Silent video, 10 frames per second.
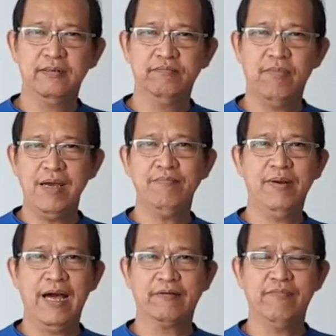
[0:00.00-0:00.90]
my
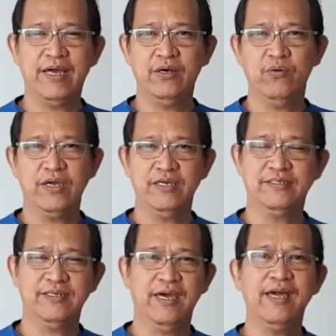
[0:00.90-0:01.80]
blog, by the way,
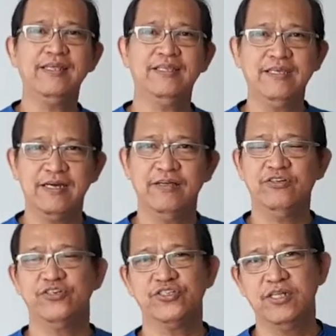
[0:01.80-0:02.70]
is anything under
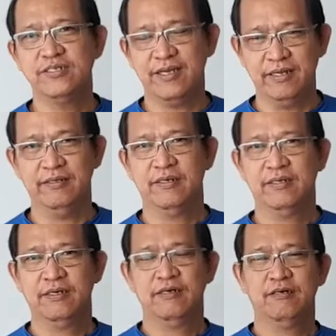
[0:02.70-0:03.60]
the sun,
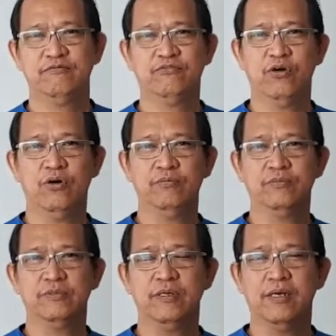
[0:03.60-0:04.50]
from
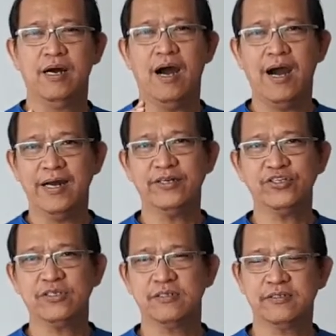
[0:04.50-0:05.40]
arts.
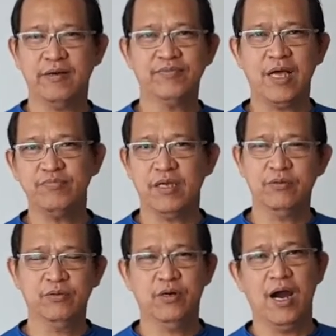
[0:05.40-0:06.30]
Sometimes I
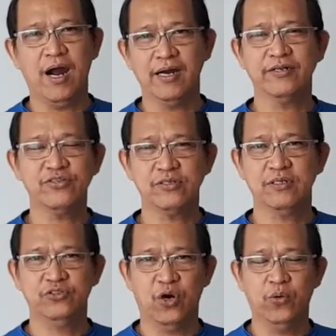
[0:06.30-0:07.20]
do arts,
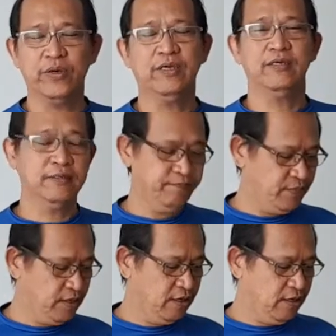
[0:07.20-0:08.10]
drawing,
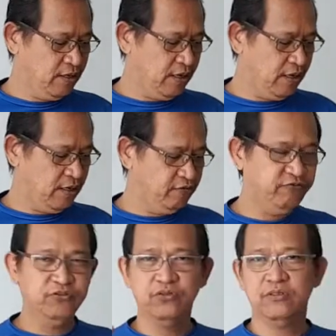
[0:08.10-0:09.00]

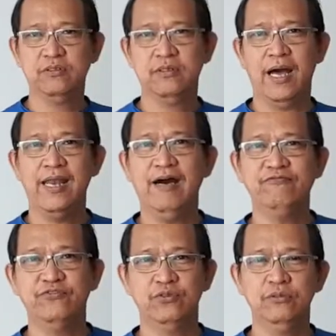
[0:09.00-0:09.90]
food. I love
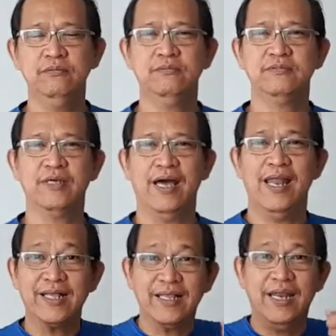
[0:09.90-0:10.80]
food. I
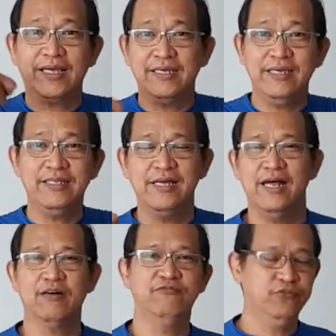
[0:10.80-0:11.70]
like eating a lot
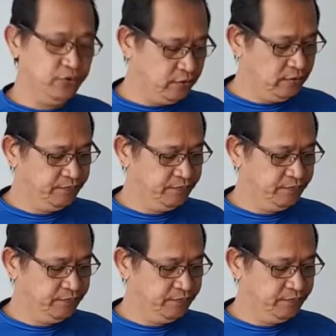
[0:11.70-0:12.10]
of food.